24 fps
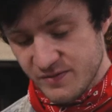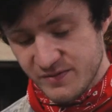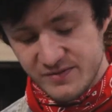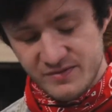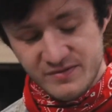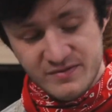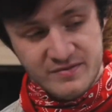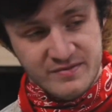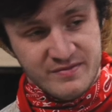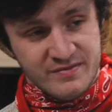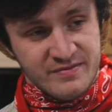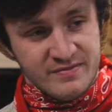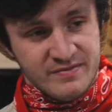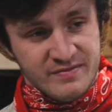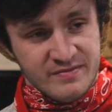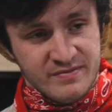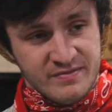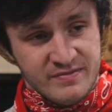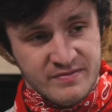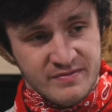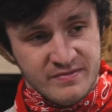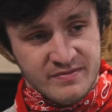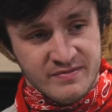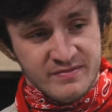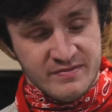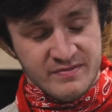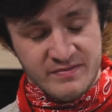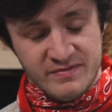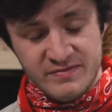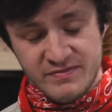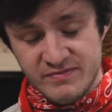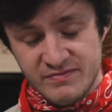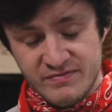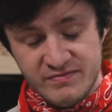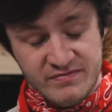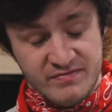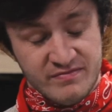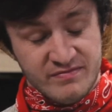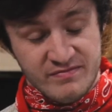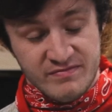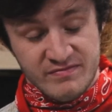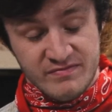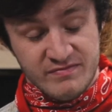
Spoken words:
No one is speaking in this clip.